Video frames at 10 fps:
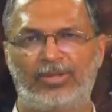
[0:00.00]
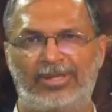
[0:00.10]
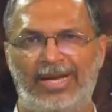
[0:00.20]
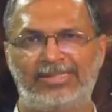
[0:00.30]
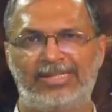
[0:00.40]

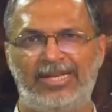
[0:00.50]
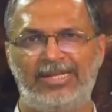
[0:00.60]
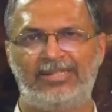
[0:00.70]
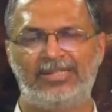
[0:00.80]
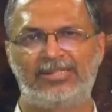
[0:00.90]

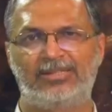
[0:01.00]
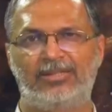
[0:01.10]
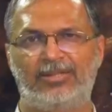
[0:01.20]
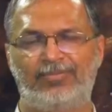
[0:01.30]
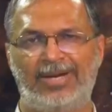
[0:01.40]
translate this
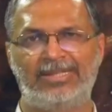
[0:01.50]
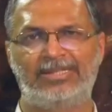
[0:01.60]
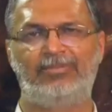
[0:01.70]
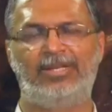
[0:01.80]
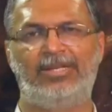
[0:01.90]

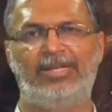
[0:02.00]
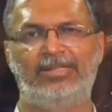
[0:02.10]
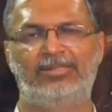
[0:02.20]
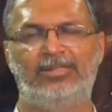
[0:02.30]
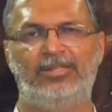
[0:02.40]
refractive
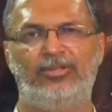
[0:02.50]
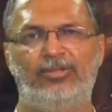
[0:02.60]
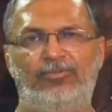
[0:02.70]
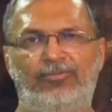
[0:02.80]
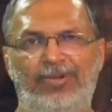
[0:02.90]
index
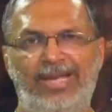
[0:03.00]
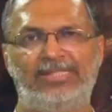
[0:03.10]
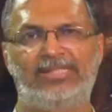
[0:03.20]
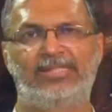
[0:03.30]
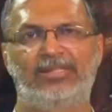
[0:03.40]
into
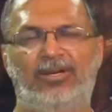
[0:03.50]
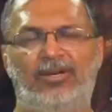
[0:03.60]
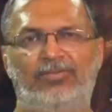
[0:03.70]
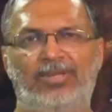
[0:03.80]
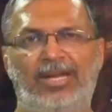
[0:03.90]
phase
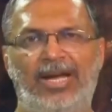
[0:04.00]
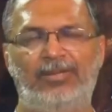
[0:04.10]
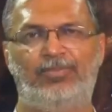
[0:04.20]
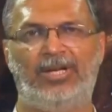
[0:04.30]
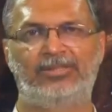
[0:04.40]
of the
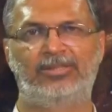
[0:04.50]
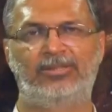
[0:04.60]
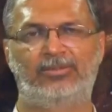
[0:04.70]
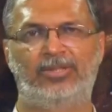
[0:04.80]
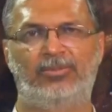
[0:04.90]
light passing
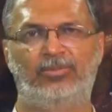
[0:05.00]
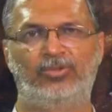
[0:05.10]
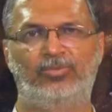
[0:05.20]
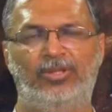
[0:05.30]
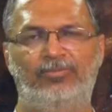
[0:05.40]
through the
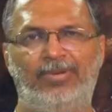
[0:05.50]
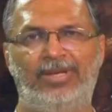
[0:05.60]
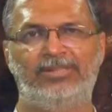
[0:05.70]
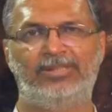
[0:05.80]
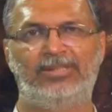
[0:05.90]
atmosphere,
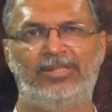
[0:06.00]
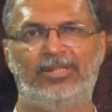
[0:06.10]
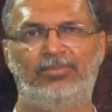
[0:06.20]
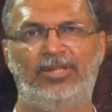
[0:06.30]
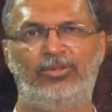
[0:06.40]
phase is
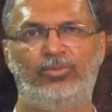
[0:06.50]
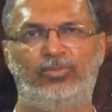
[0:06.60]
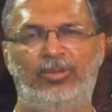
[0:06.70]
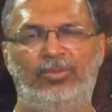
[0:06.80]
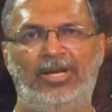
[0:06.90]
nothing but 2
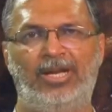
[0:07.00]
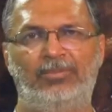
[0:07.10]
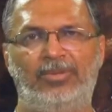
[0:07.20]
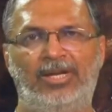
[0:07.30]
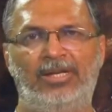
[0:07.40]
pi by
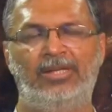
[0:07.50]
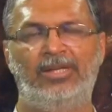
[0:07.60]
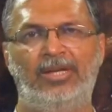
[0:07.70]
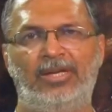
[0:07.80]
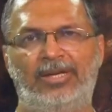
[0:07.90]
lambda
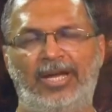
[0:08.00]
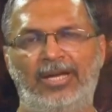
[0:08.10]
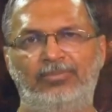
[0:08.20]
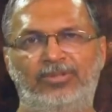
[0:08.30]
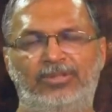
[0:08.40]

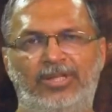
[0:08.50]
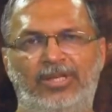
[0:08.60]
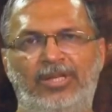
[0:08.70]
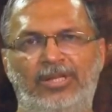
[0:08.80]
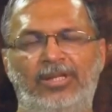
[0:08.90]
times the